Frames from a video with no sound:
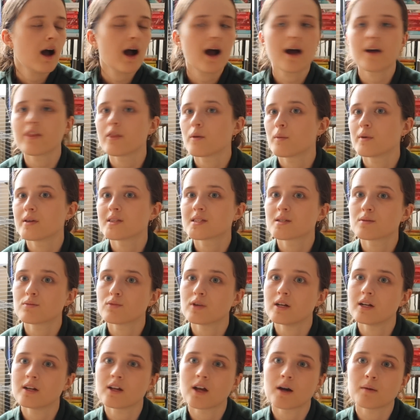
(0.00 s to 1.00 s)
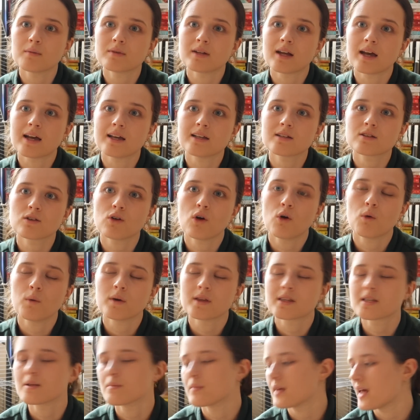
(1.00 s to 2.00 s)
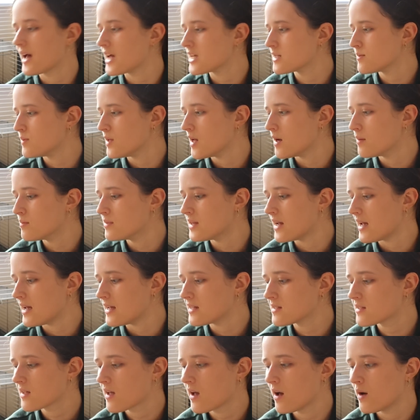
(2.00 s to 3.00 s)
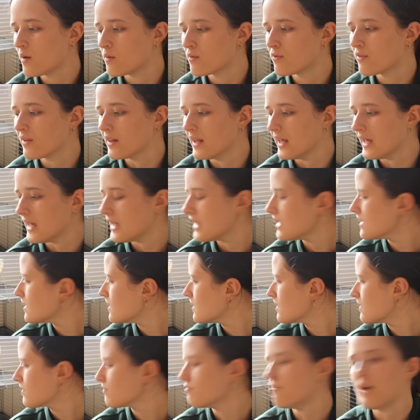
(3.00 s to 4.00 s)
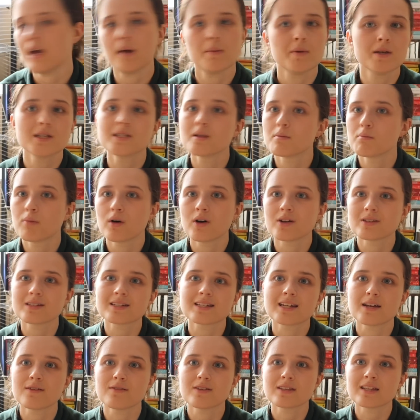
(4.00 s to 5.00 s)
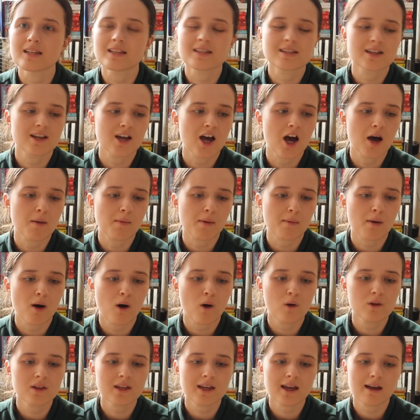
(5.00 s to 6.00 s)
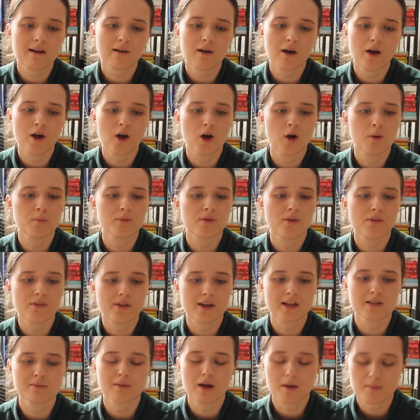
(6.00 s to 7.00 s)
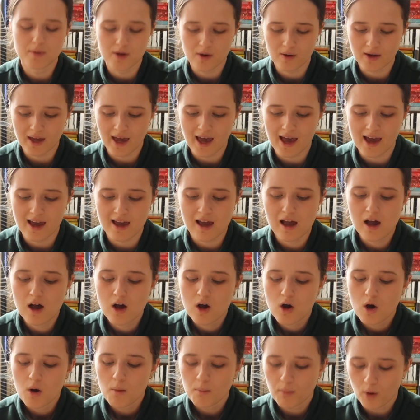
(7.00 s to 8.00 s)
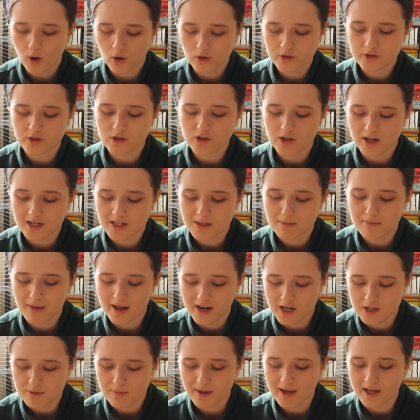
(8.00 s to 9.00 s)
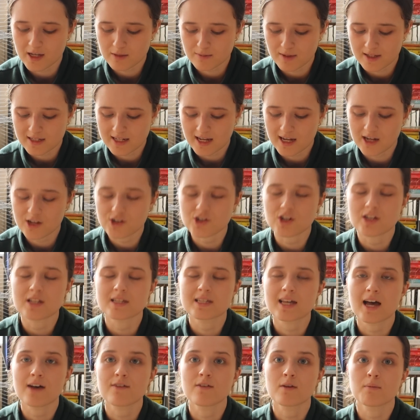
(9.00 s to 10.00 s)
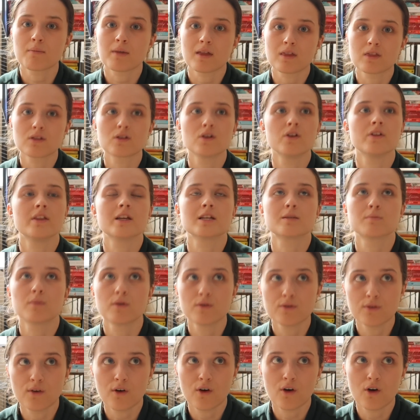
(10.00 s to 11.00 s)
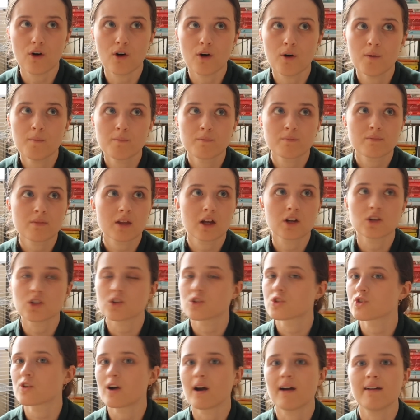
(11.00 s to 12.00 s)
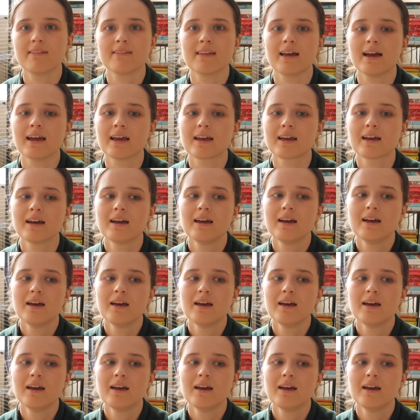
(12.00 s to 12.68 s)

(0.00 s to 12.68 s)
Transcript: either with some reading updates or with some Gatsby updates. Hopefully maybe some positivity to come. I'm holding out hope that things might be okay, but also trying to manage my expectations, having been through this before, and just try and like